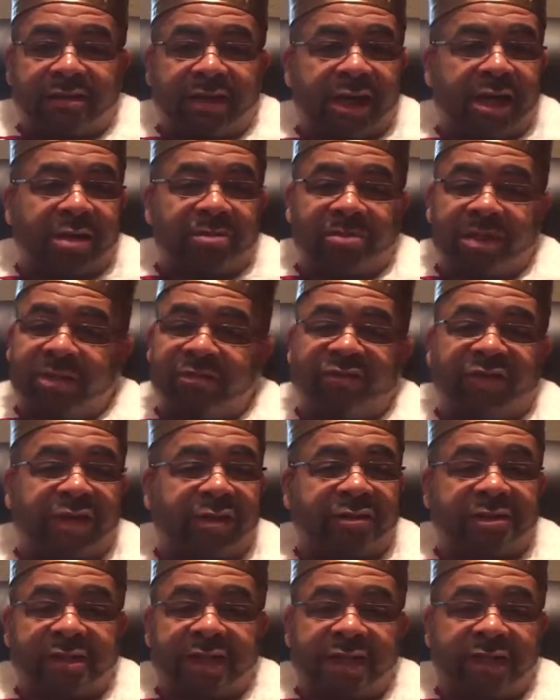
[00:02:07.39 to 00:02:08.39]
Well, I'm
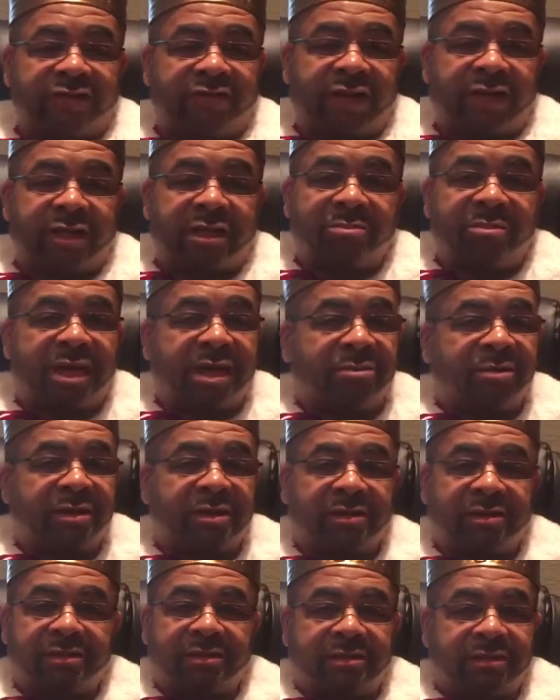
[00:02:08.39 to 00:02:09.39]
very satisfied. I'm
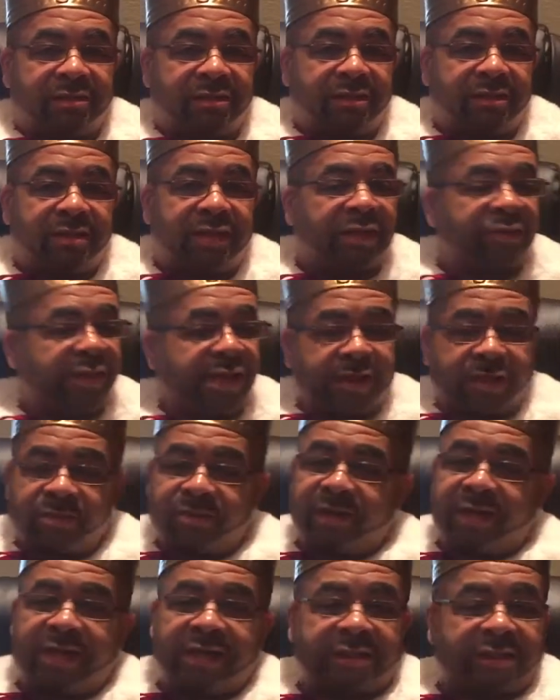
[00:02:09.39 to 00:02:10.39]
happy. And okay.
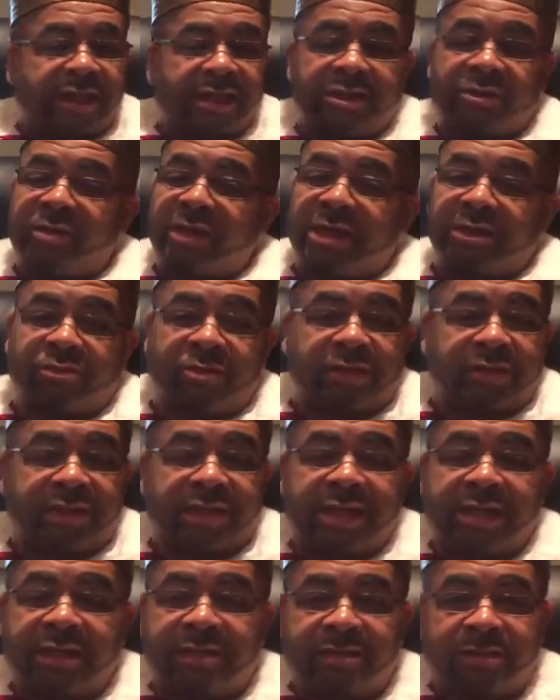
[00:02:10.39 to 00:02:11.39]
Thank you guys. Thank you guys
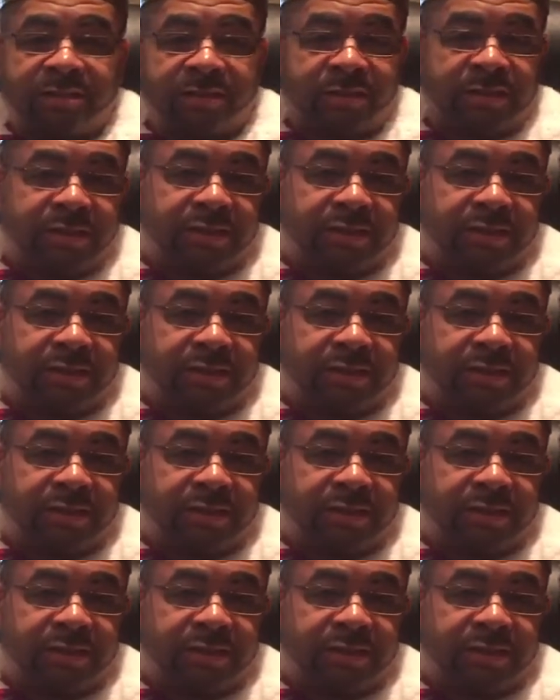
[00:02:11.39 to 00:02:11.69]
once again.